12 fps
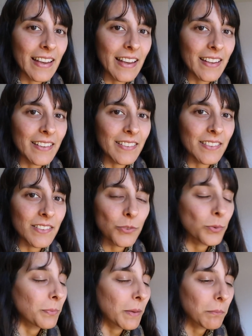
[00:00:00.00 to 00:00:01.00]
And
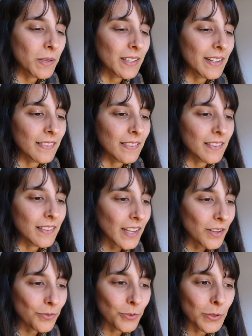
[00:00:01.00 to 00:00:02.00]
remember, it's
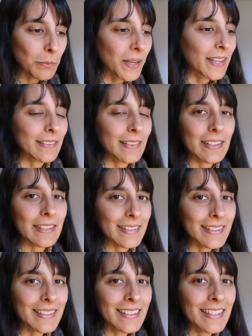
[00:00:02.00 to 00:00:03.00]
never a bad
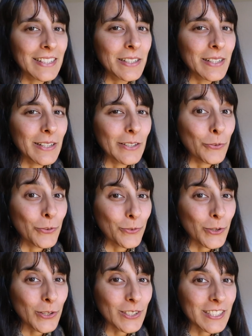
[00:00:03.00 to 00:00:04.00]
thing if you've
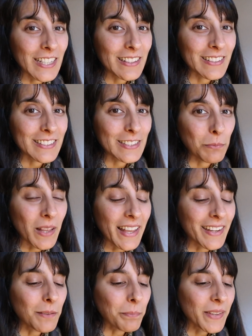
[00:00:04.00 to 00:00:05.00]
got a challenging
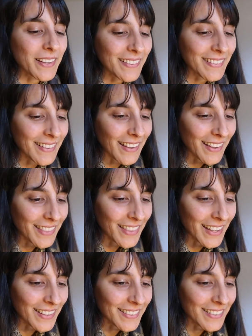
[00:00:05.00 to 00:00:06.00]
planet because
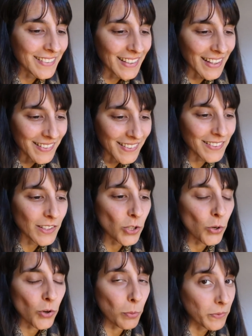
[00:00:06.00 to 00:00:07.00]
then that's
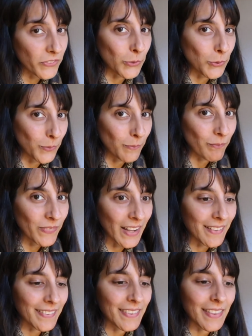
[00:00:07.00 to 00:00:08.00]
your obstacle.
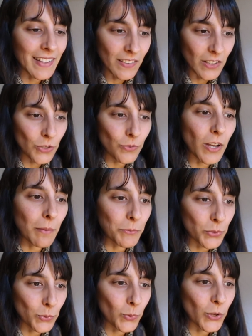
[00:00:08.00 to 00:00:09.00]
That's the thing that you've come
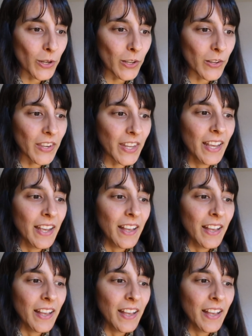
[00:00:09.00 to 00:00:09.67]
to work on.